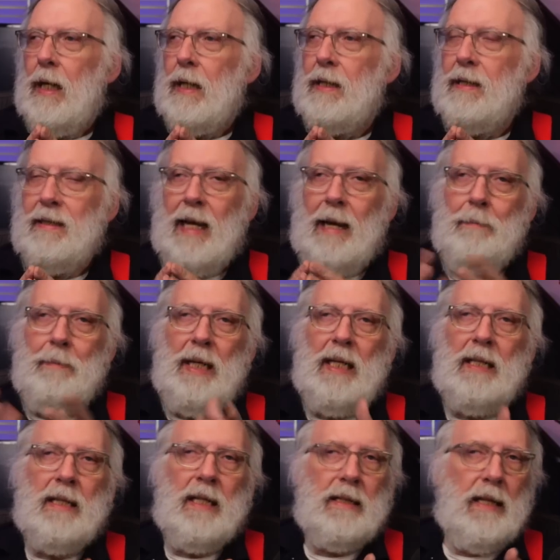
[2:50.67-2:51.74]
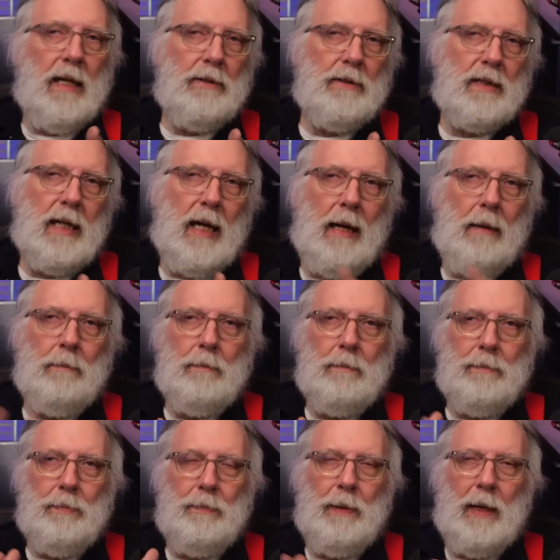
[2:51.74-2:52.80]
Does that mean that they'll stop
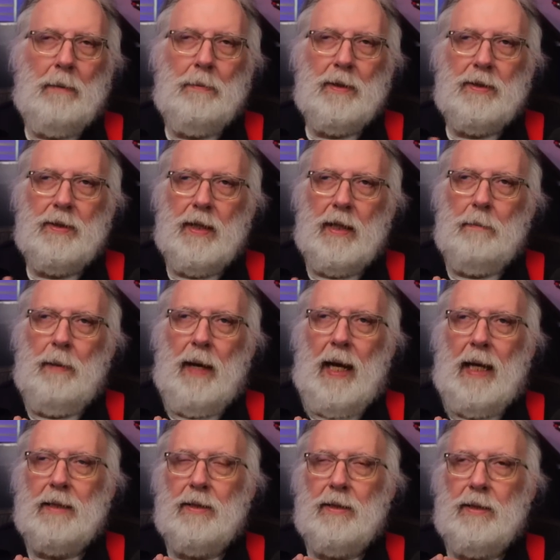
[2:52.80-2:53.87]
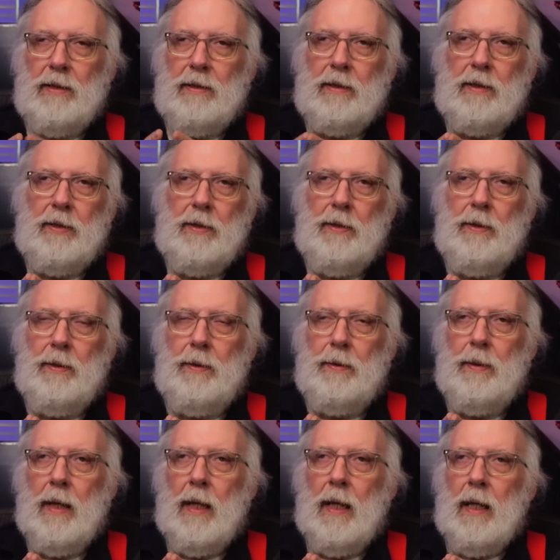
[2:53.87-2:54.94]
publishing patches
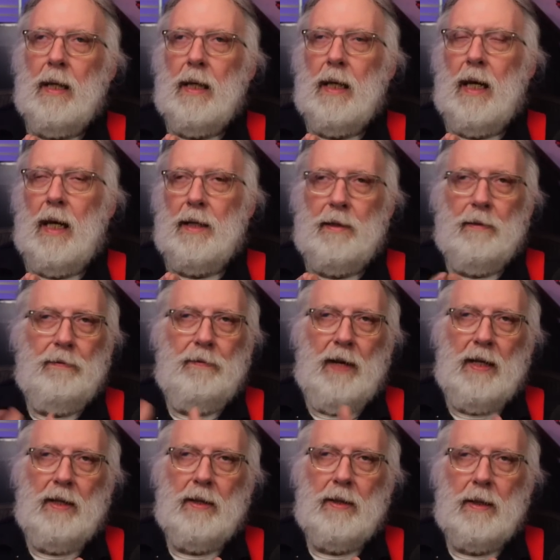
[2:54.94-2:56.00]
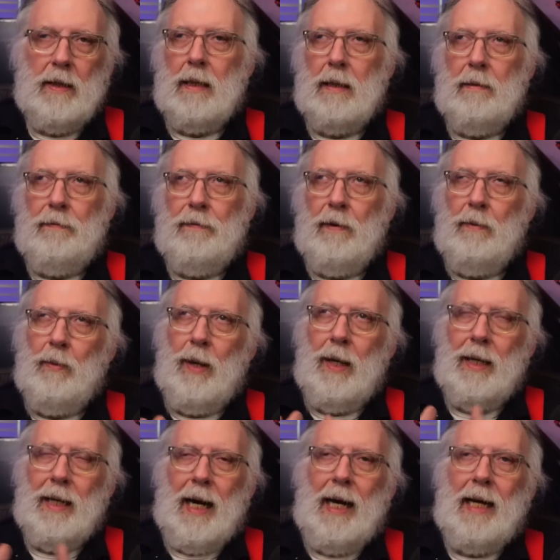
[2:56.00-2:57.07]
to Defender? From
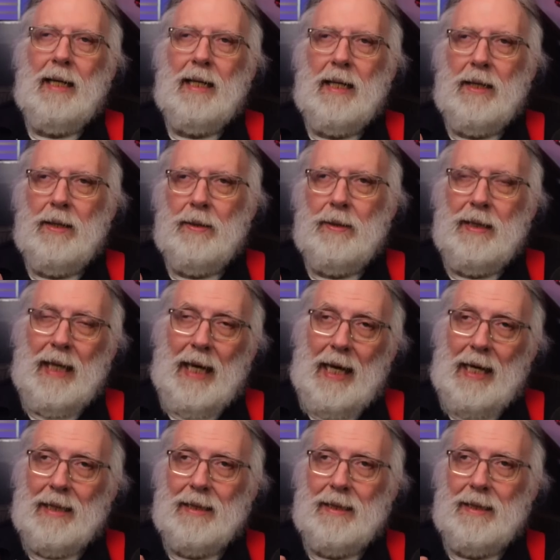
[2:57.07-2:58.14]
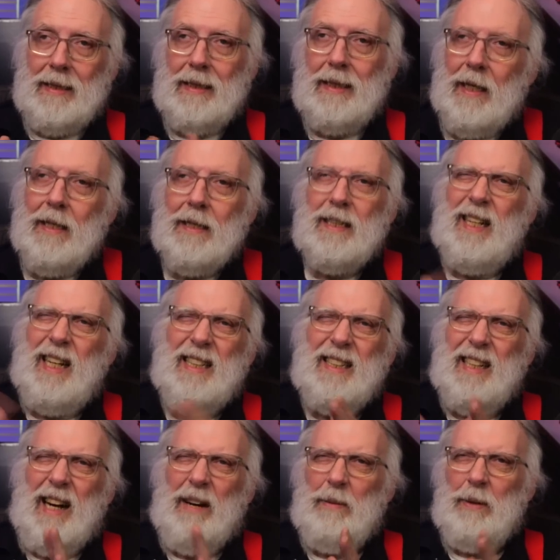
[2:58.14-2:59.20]
what I hear, yes. So
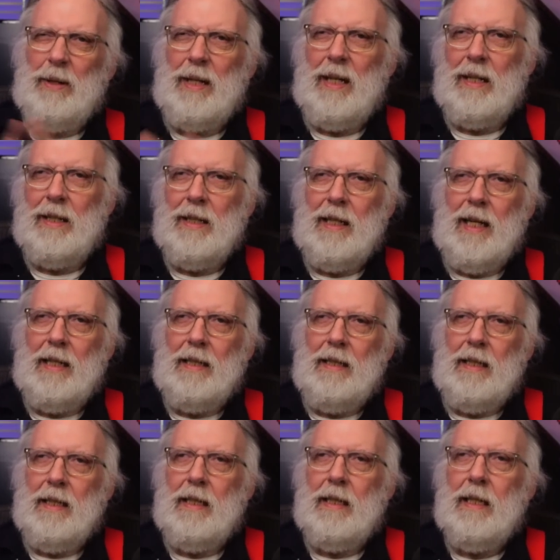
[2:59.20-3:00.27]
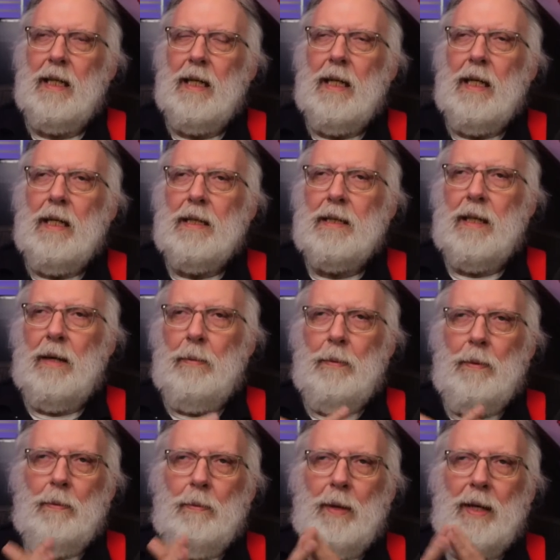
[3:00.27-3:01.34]
that's not really a good idea. So
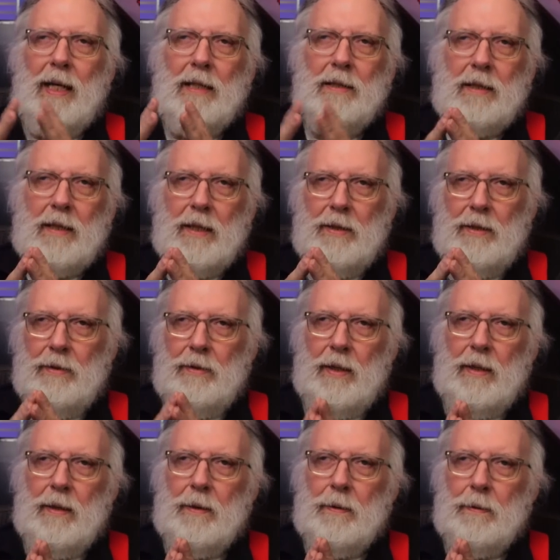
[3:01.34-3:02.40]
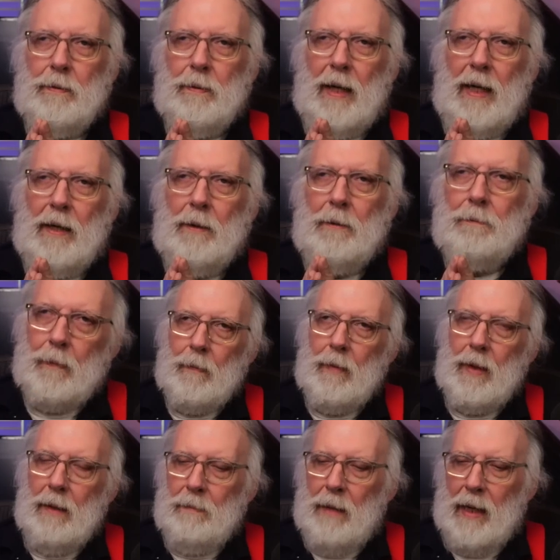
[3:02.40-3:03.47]
what else could you do? Well,
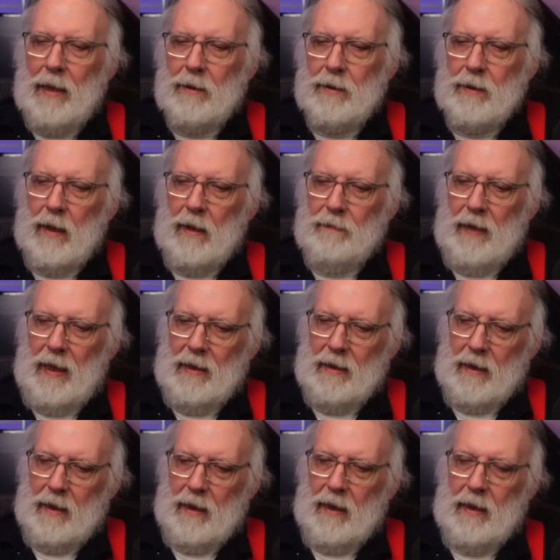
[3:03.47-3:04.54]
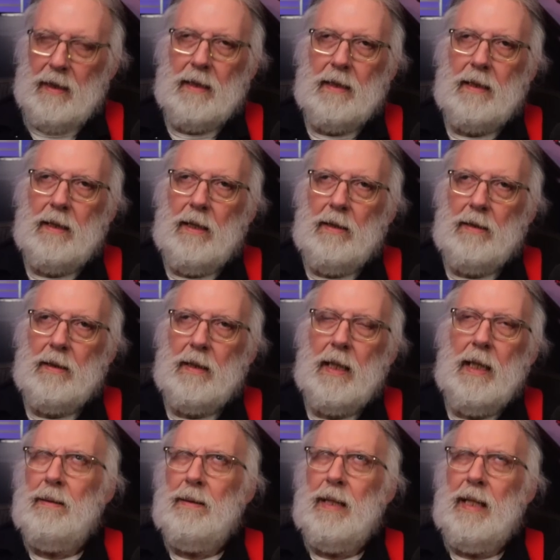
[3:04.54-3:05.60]
Microsoft has a thing that's called
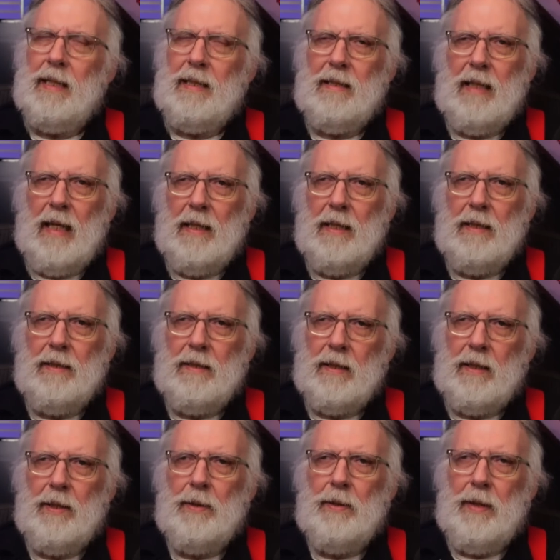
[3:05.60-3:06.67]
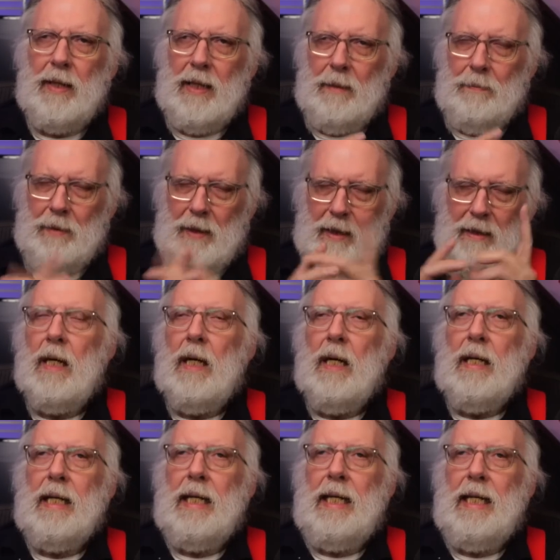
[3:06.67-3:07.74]
Extended Security Update,
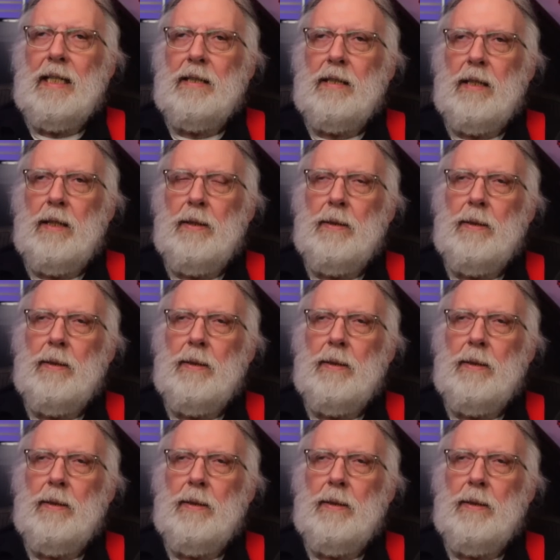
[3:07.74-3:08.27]
ESU.